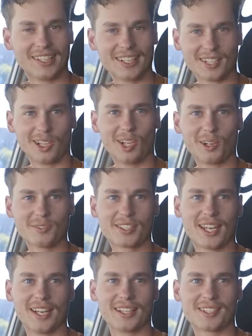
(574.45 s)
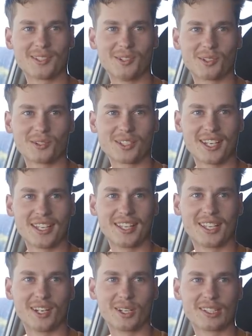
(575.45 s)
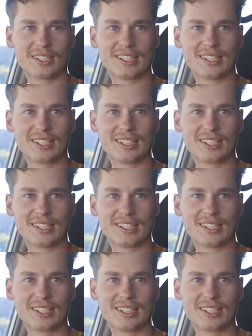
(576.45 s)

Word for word: There's a lot of stainless snorkels out there that I